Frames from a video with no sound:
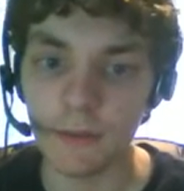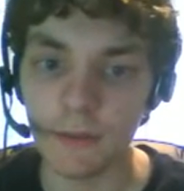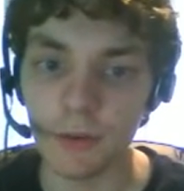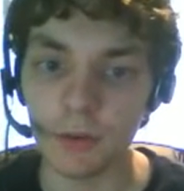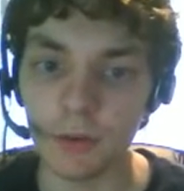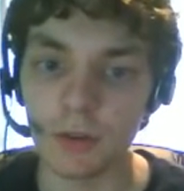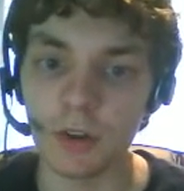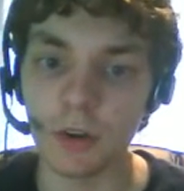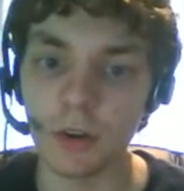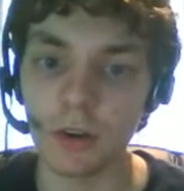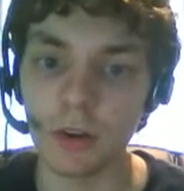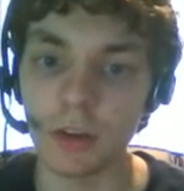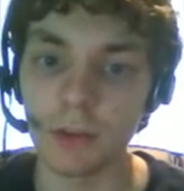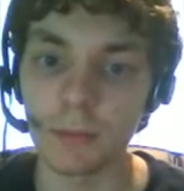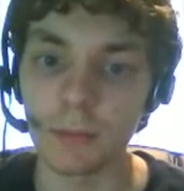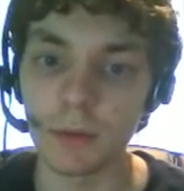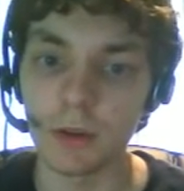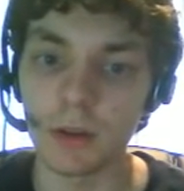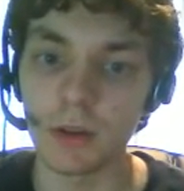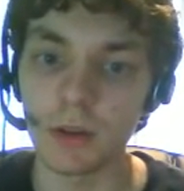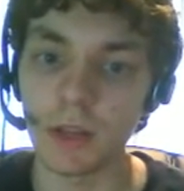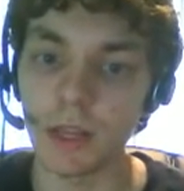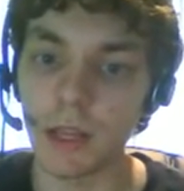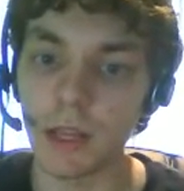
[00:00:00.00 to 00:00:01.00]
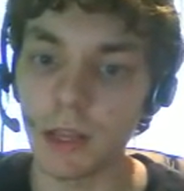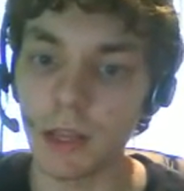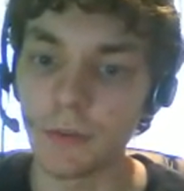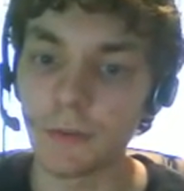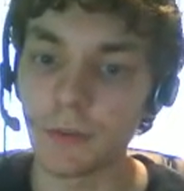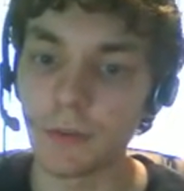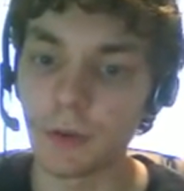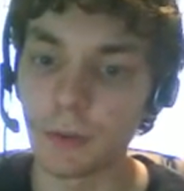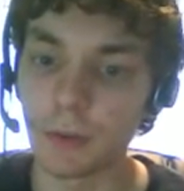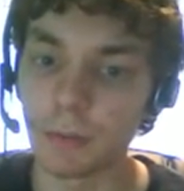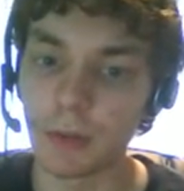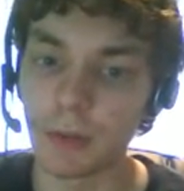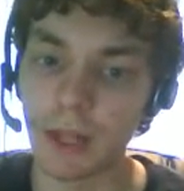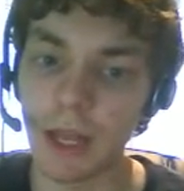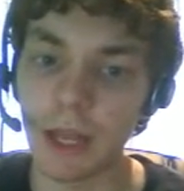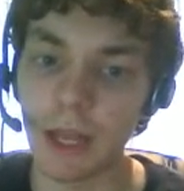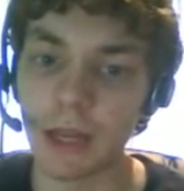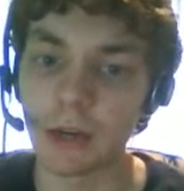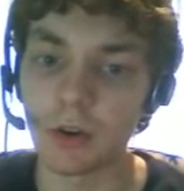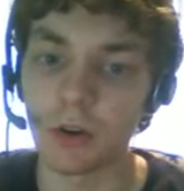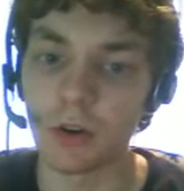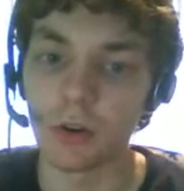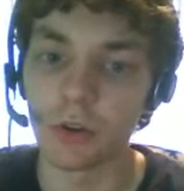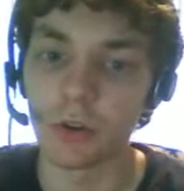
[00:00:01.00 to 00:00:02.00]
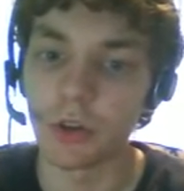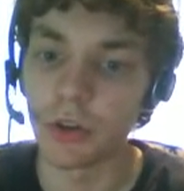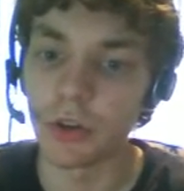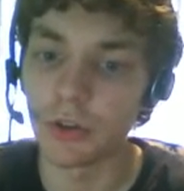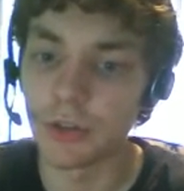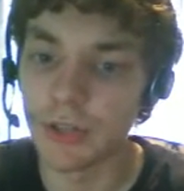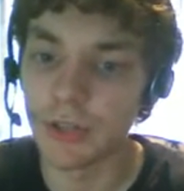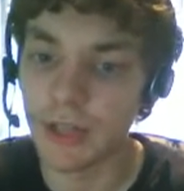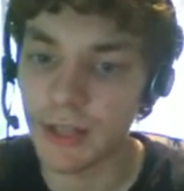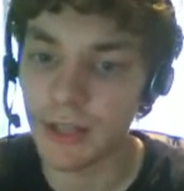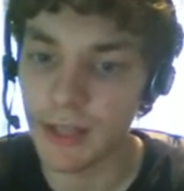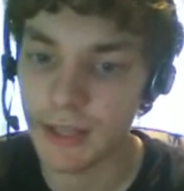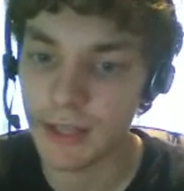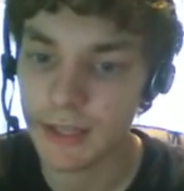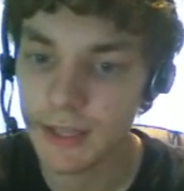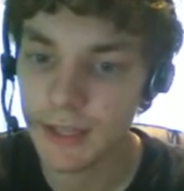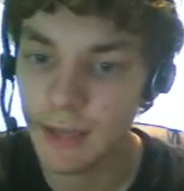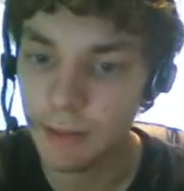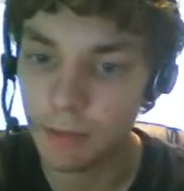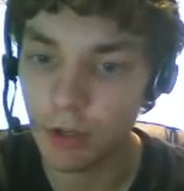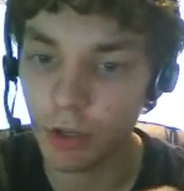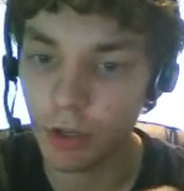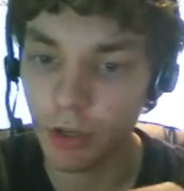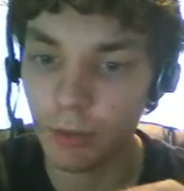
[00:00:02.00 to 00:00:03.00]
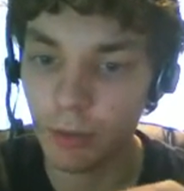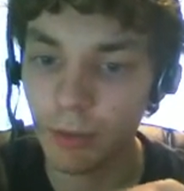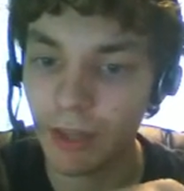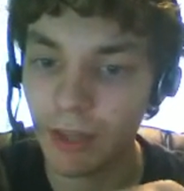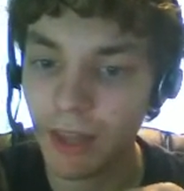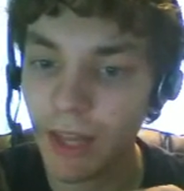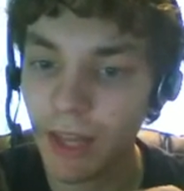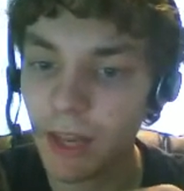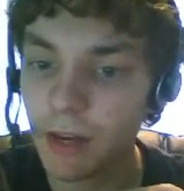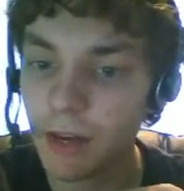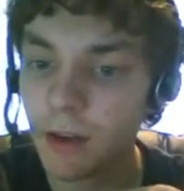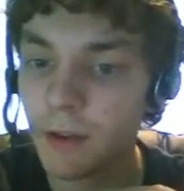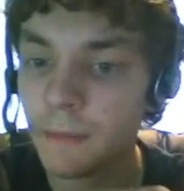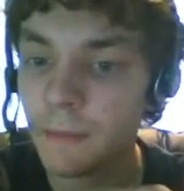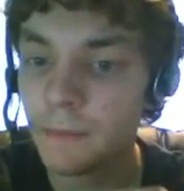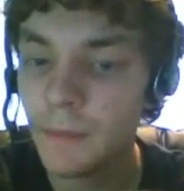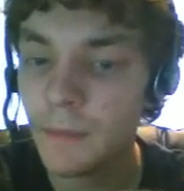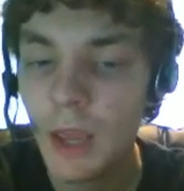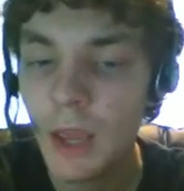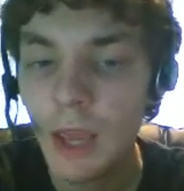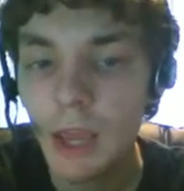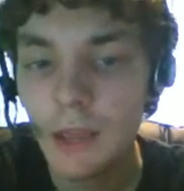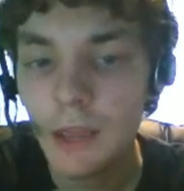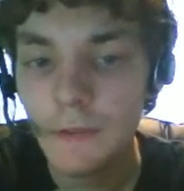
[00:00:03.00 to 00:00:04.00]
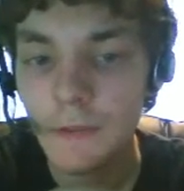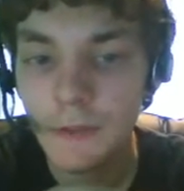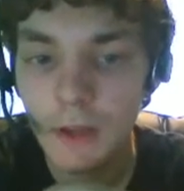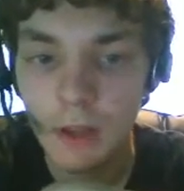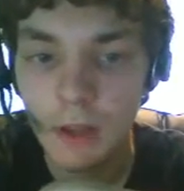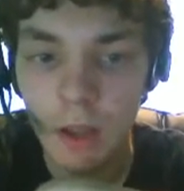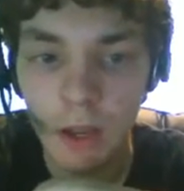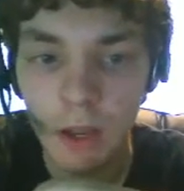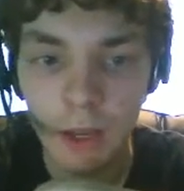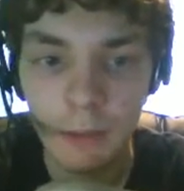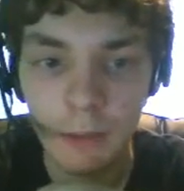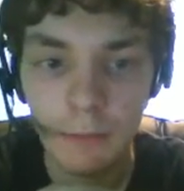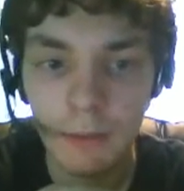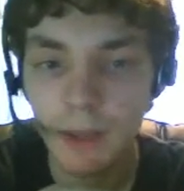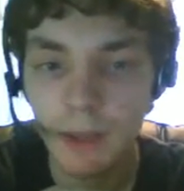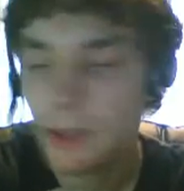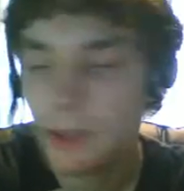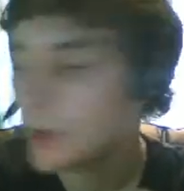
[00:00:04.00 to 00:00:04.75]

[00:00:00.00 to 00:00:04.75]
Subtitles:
your document if you plan on using that same document later. If you're like me